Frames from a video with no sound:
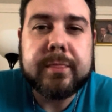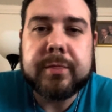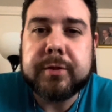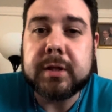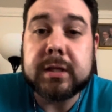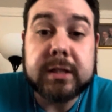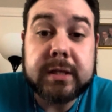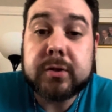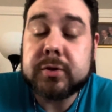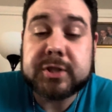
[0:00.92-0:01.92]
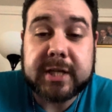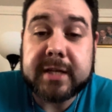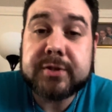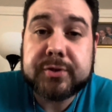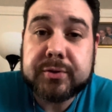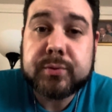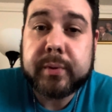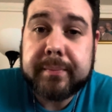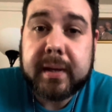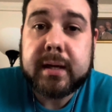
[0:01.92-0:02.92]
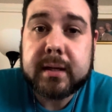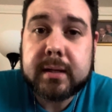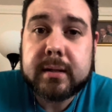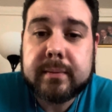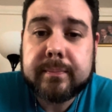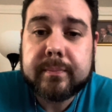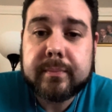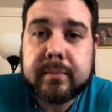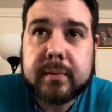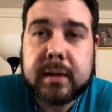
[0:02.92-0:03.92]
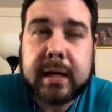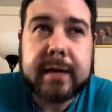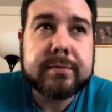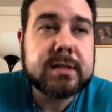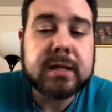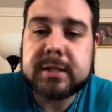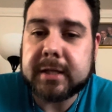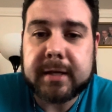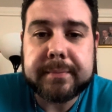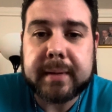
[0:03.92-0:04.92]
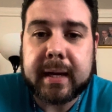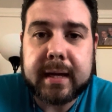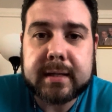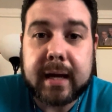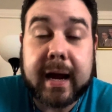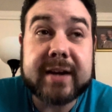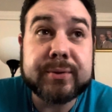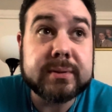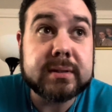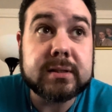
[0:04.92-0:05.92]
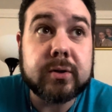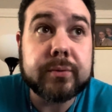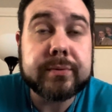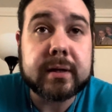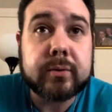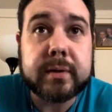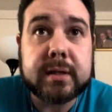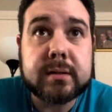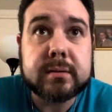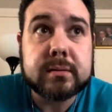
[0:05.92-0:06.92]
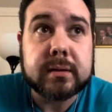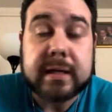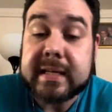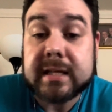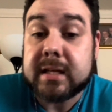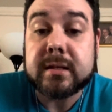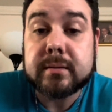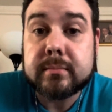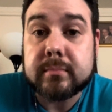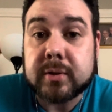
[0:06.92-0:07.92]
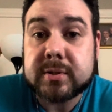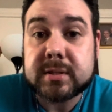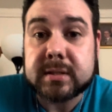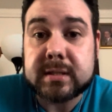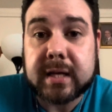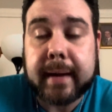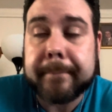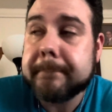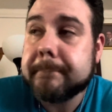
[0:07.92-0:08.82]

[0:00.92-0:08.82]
the little gestures we make have such an impact. I really don't think we get it most of the time.